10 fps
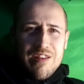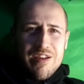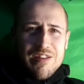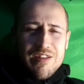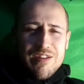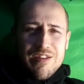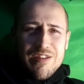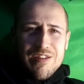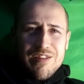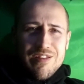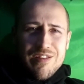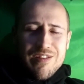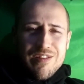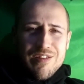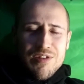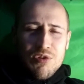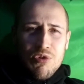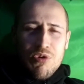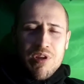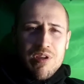that the
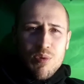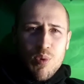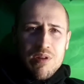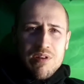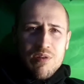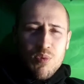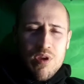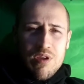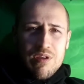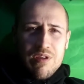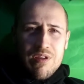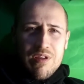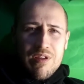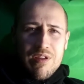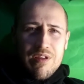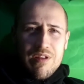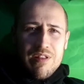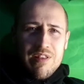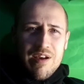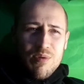scrawny, wasting away,
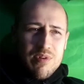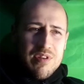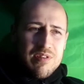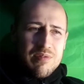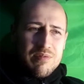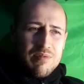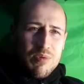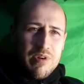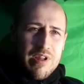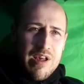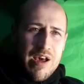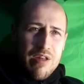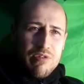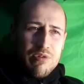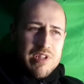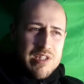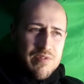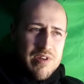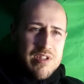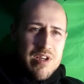that was what I thought as a
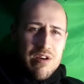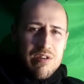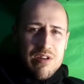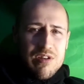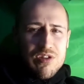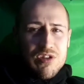vegetarian